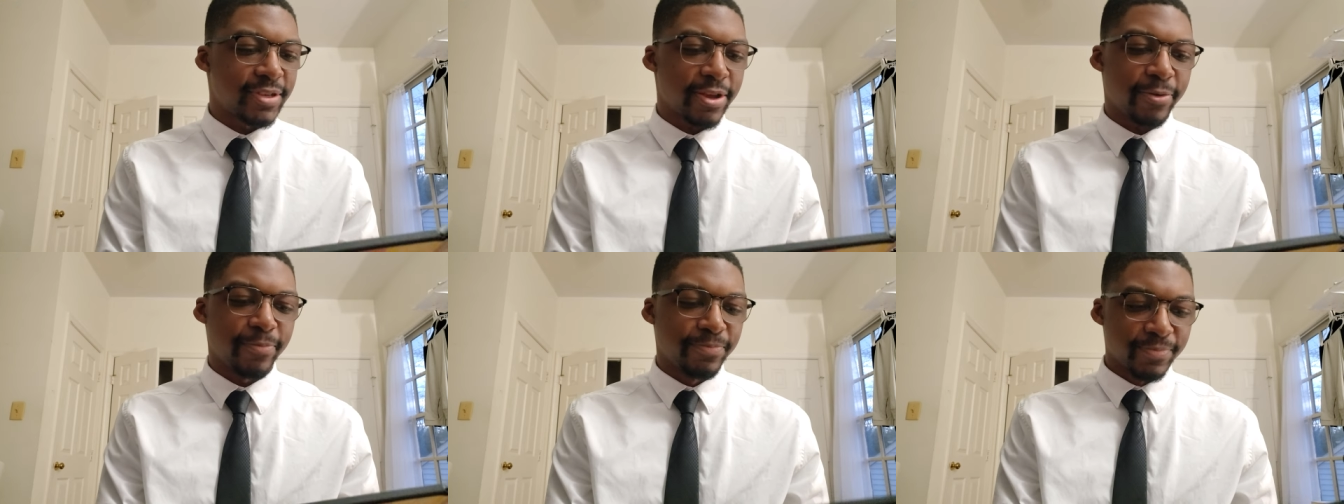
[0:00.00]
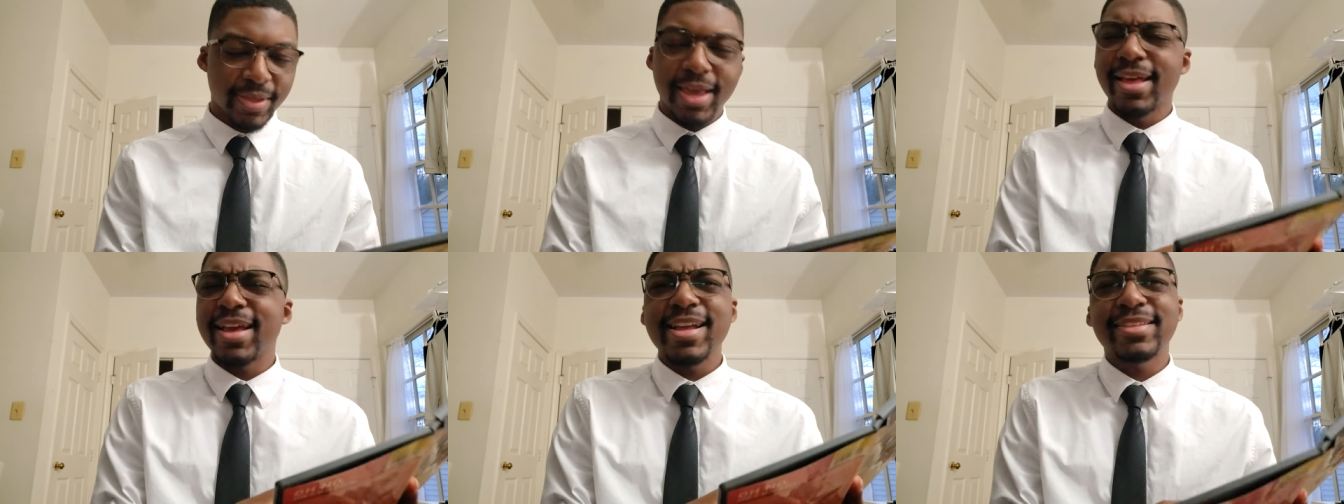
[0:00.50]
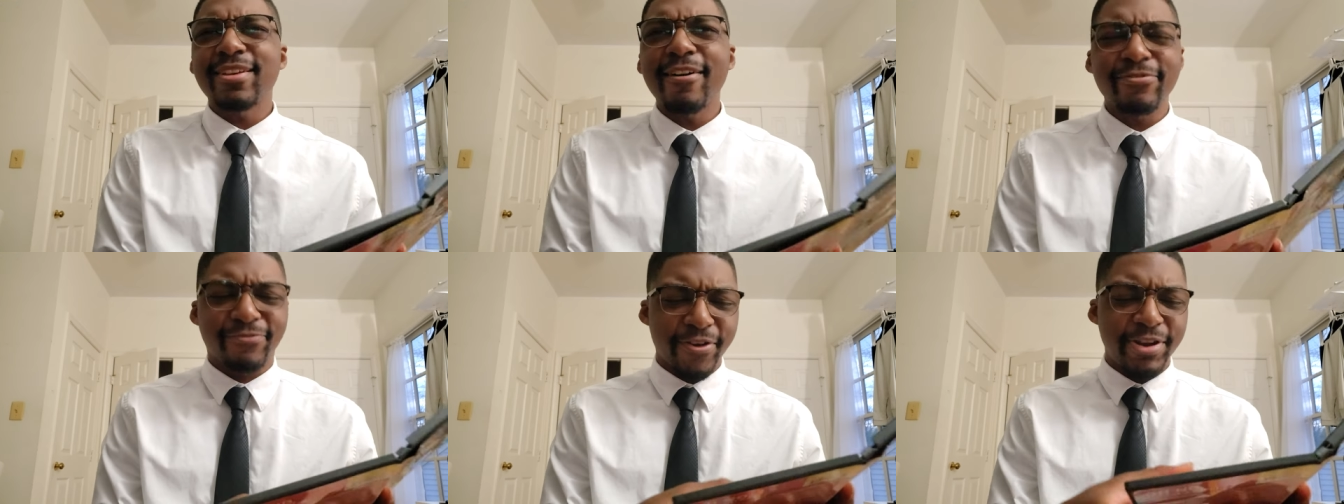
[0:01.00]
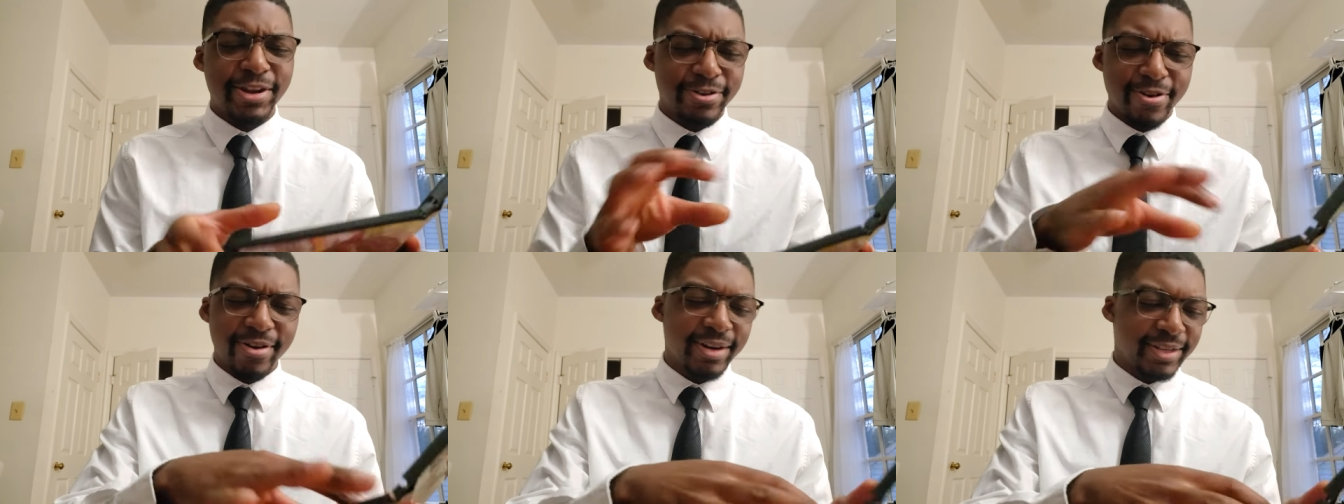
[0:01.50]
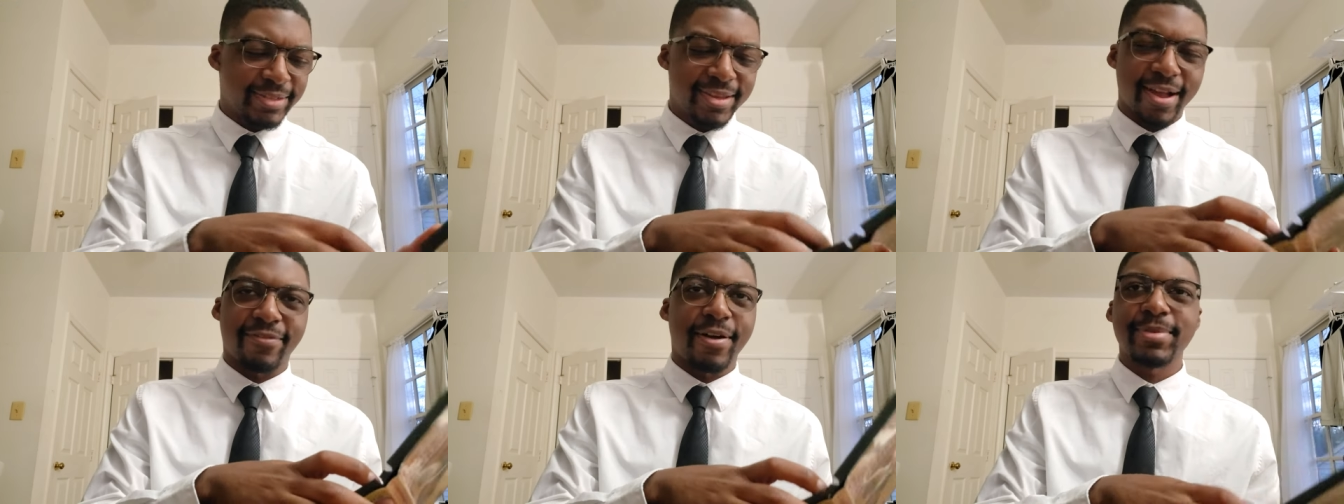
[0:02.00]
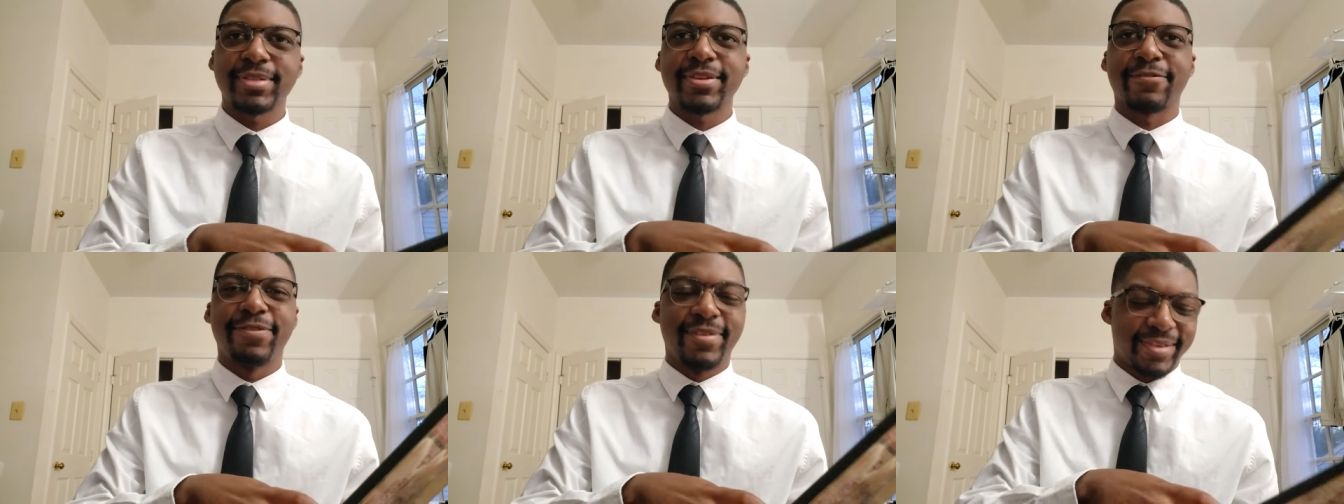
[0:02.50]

So it's all very nerdy stuff. I'm just a